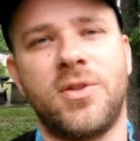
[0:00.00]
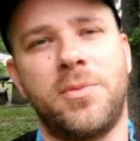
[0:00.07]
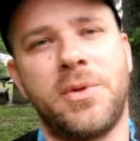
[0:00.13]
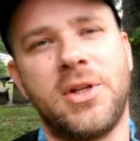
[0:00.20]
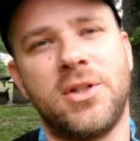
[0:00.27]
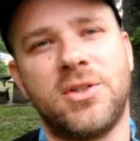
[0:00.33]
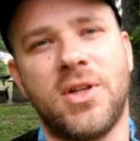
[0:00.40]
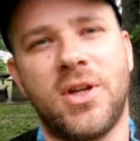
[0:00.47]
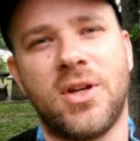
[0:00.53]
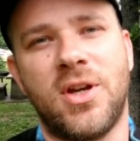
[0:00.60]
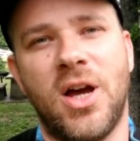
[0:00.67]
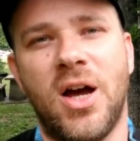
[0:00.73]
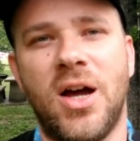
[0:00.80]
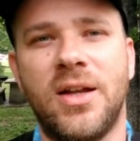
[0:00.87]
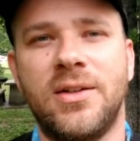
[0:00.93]
I mean, it's like
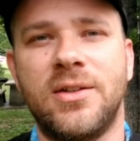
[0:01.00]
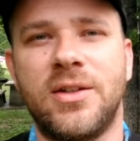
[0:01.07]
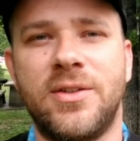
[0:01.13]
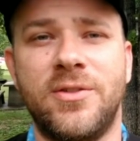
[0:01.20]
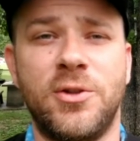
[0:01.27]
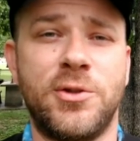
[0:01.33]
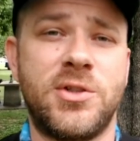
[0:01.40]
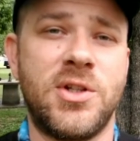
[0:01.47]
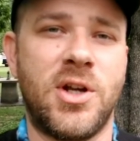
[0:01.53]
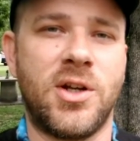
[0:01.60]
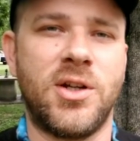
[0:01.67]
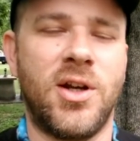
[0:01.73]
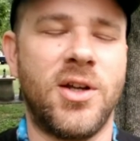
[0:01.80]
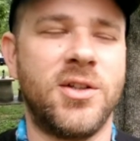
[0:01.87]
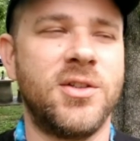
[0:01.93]
cotton, even though it's not
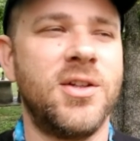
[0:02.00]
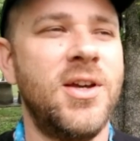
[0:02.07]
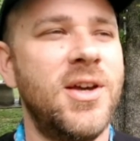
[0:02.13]
cotton.